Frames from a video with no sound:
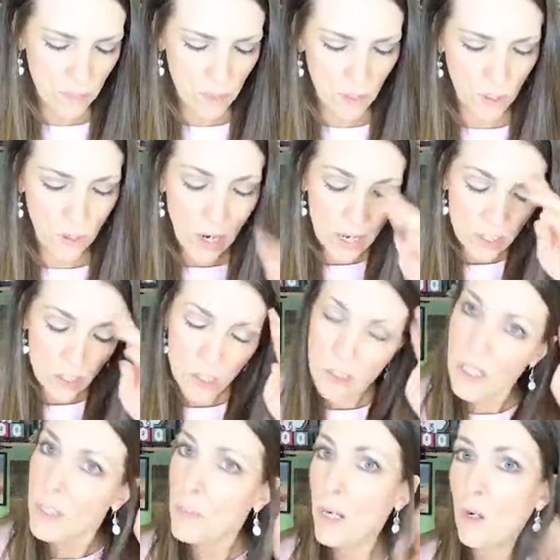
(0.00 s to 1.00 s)
You guys should
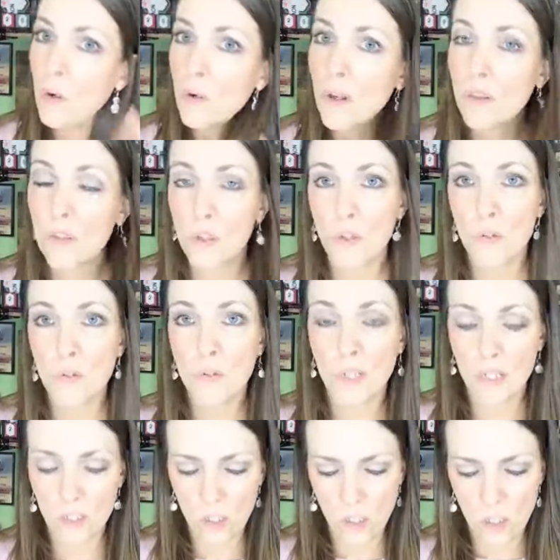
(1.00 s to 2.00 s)
think about going on the cruise
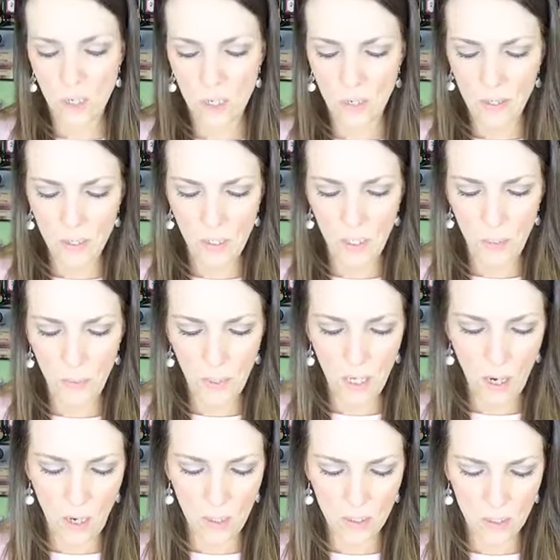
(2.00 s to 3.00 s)
next year. It's going to be
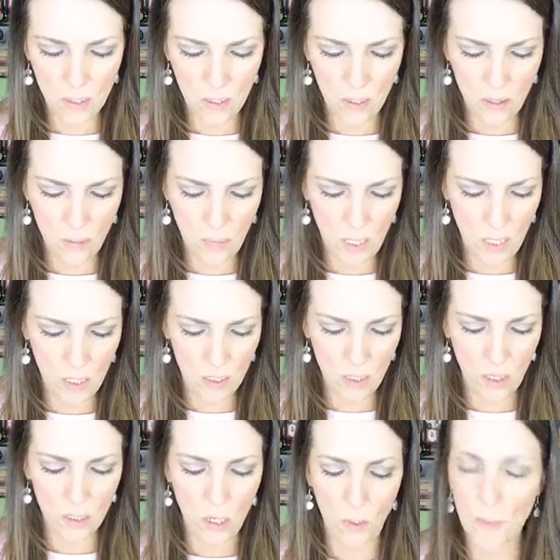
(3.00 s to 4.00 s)
awesome. It's
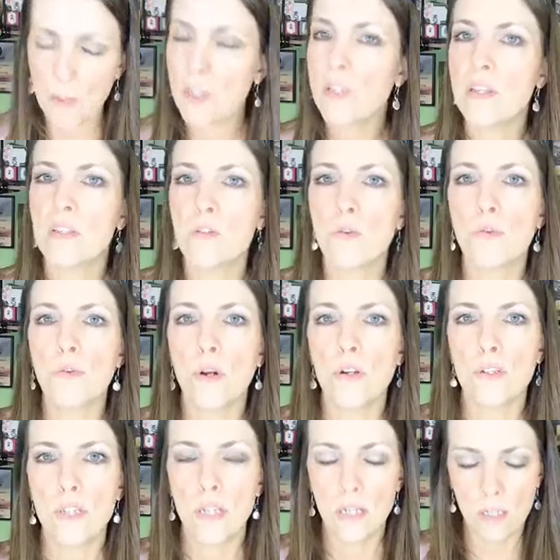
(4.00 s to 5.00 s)
October 6th through
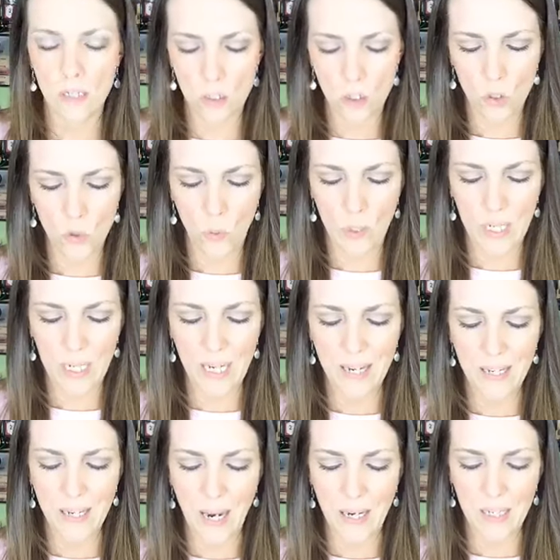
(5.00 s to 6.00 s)
13th,
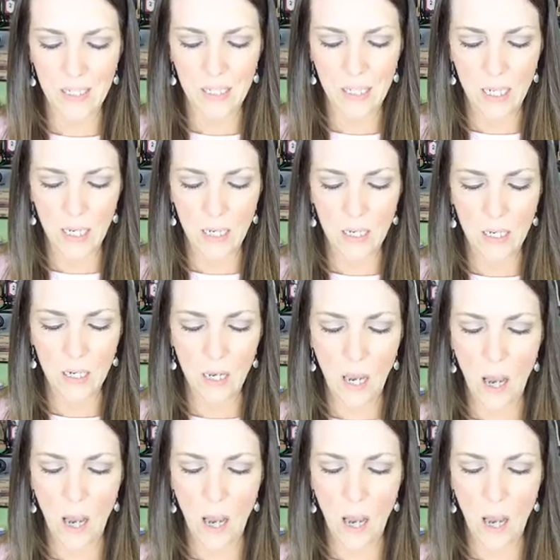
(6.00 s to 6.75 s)
2019.